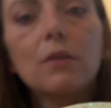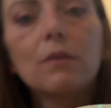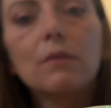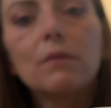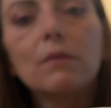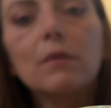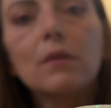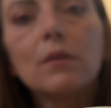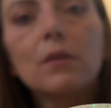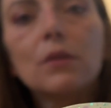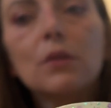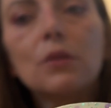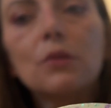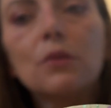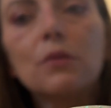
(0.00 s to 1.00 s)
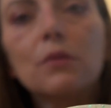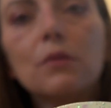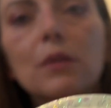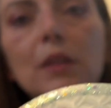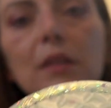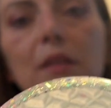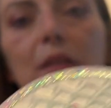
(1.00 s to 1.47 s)

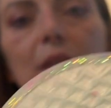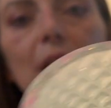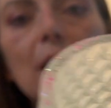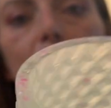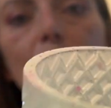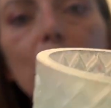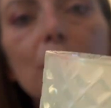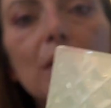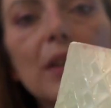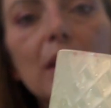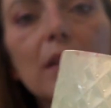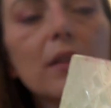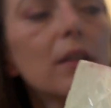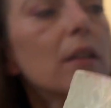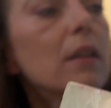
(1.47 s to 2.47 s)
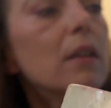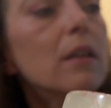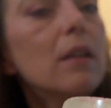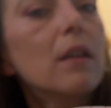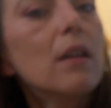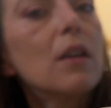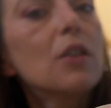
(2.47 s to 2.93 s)
Isn't that pretty? Do
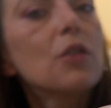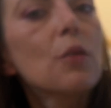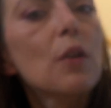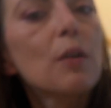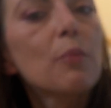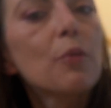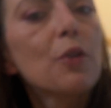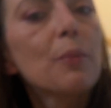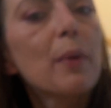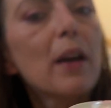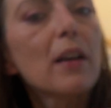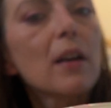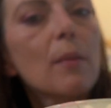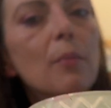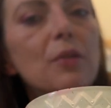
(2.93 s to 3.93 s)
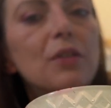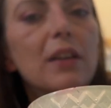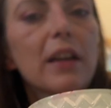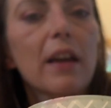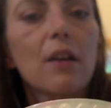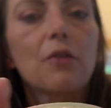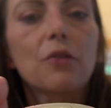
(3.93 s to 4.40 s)
you want to put it back up on the
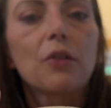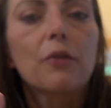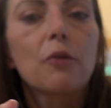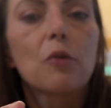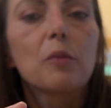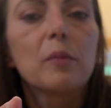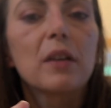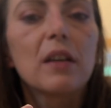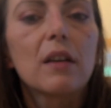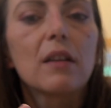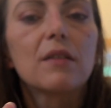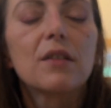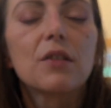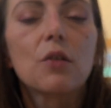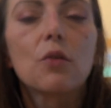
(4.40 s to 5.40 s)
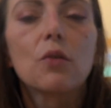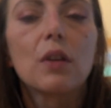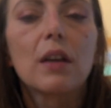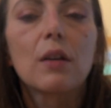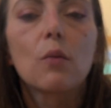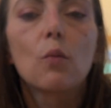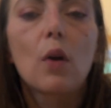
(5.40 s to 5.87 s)
counter for me? And so,
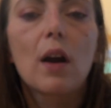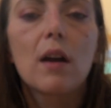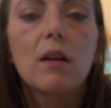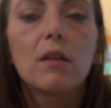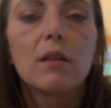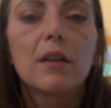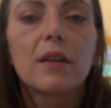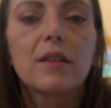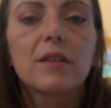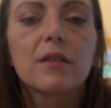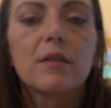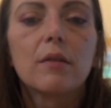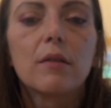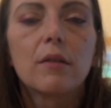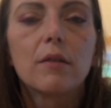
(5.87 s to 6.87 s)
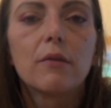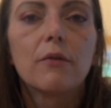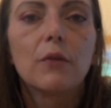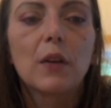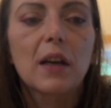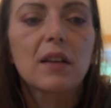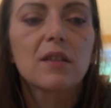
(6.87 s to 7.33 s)
like, while it's
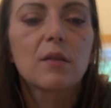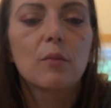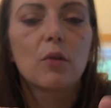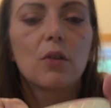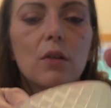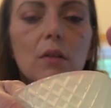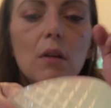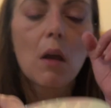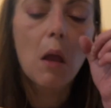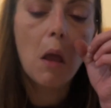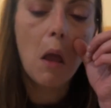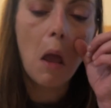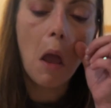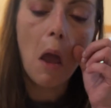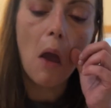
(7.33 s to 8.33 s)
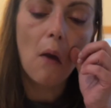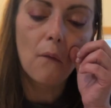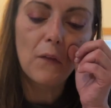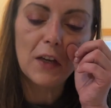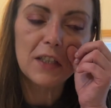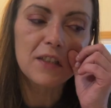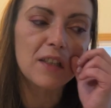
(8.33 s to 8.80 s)
flexible,
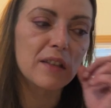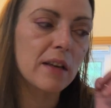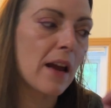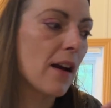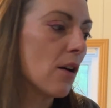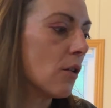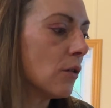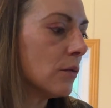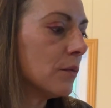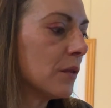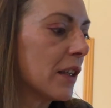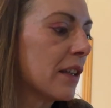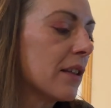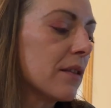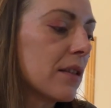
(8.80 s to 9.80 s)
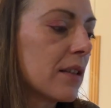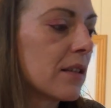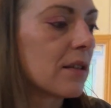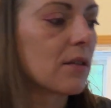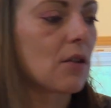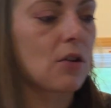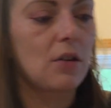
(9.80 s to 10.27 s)
fix it now. Like, this
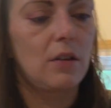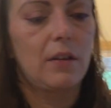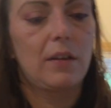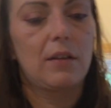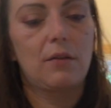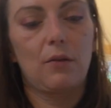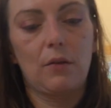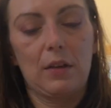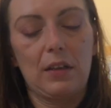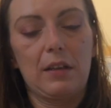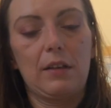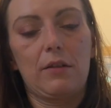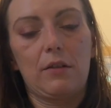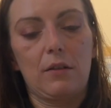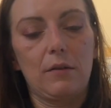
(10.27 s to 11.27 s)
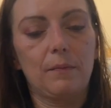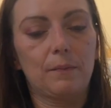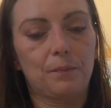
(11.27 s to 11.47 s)
has got a lid right here.